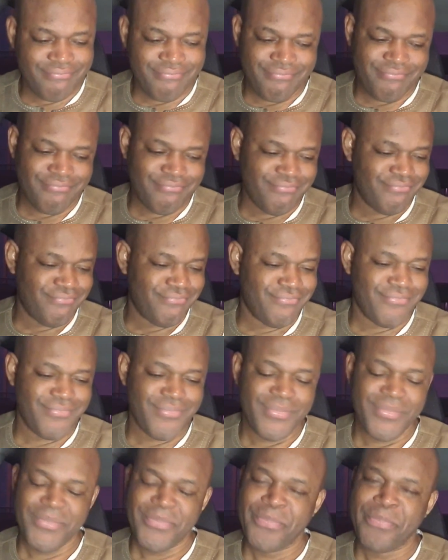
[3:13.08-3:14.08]
All right,
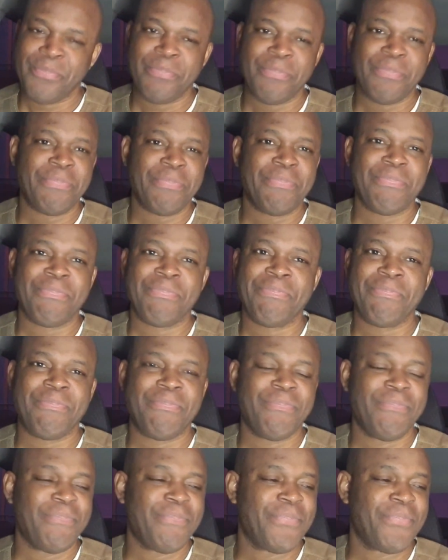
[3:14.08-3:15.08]
all right, come on,
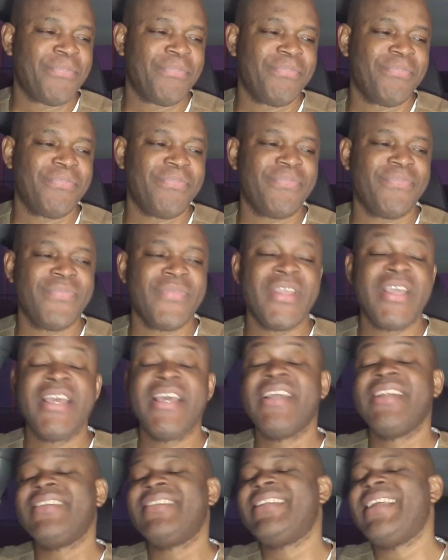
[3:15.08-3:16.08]
let's go. Excuse me.
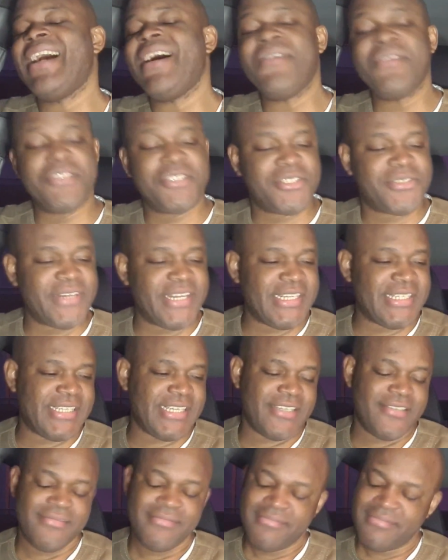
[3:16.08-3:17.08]
That was
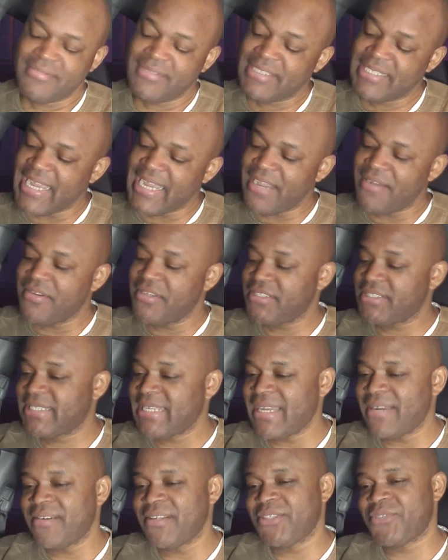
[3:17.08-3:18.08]
crazy that was
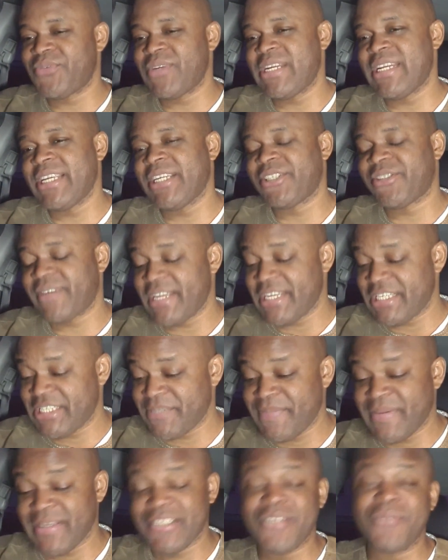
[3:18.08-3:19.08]
that was really crazy.
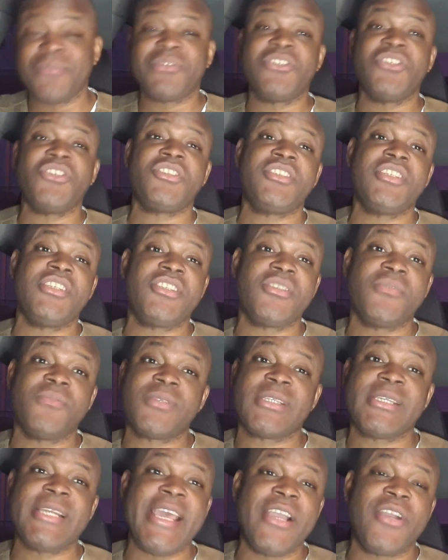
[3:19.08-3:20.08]
But some sisters, some
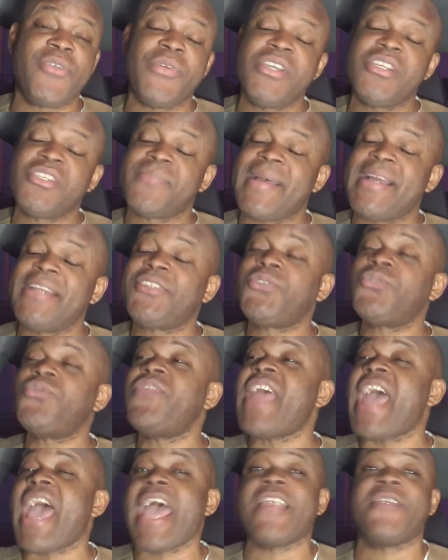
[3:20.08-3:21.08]
slay queens might do
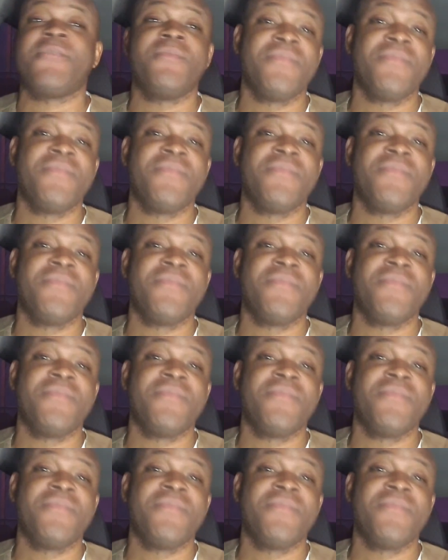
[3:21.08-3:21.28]
that.